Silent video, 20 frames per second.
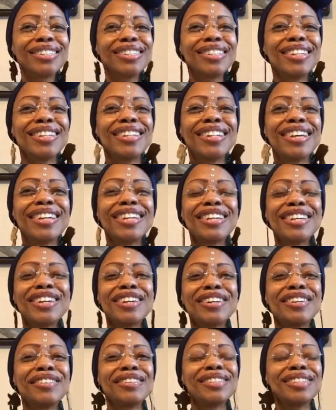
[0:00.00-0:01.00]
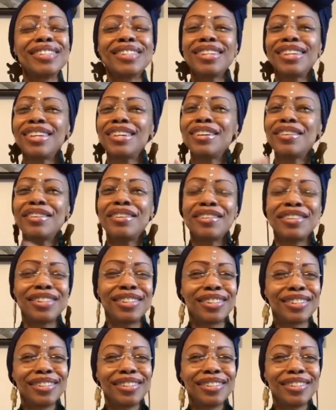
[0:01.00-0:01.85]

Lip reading: and let it go, see it gone.